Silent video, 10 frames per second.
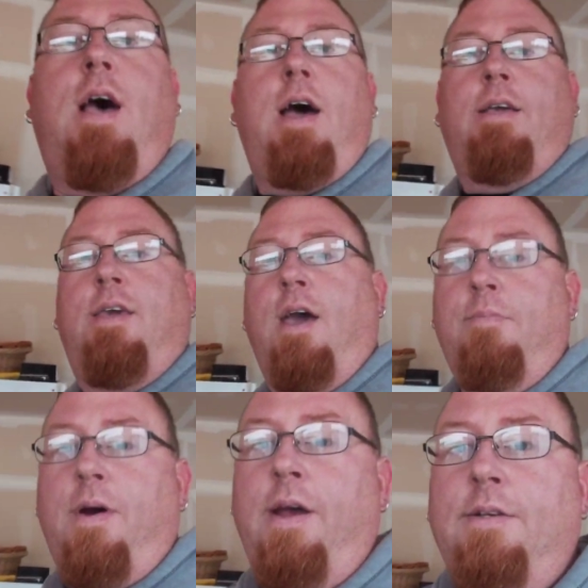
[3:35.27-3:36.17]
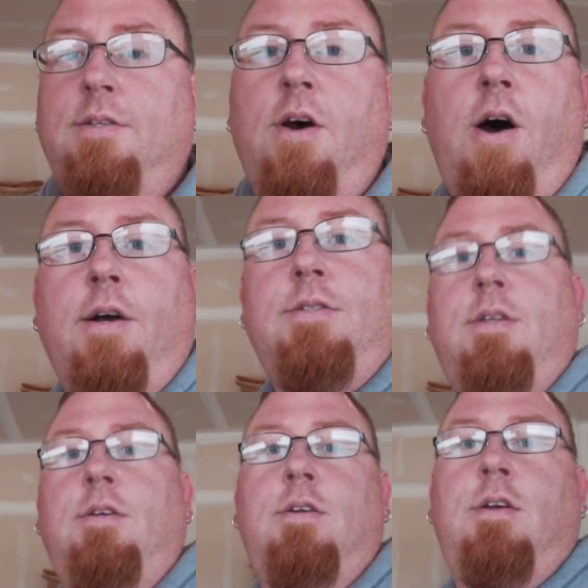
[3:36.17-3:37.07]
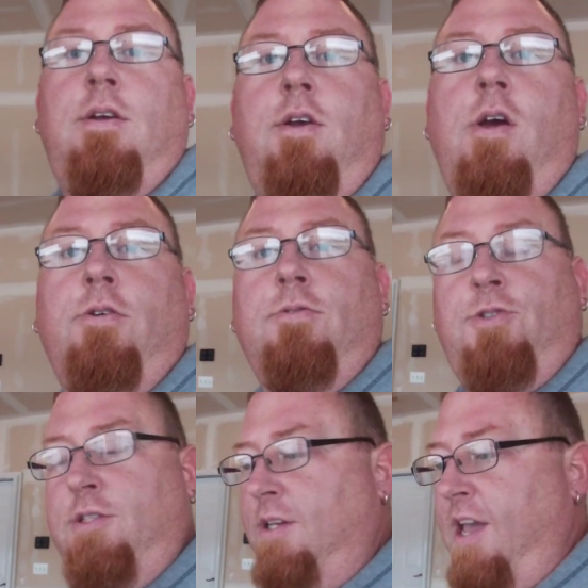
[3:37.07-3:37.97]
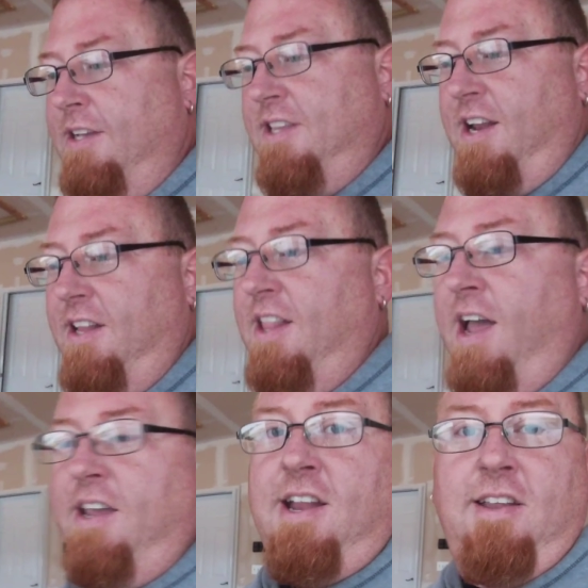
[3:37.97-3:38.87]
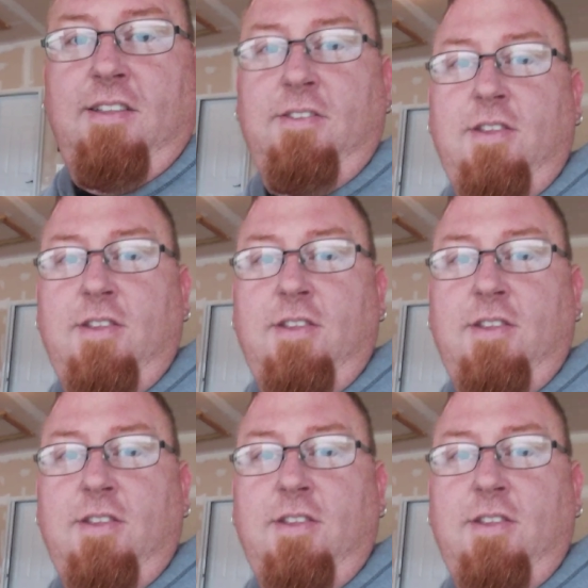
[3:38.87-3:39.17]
I kept my exhaust, just in case I didn't like it,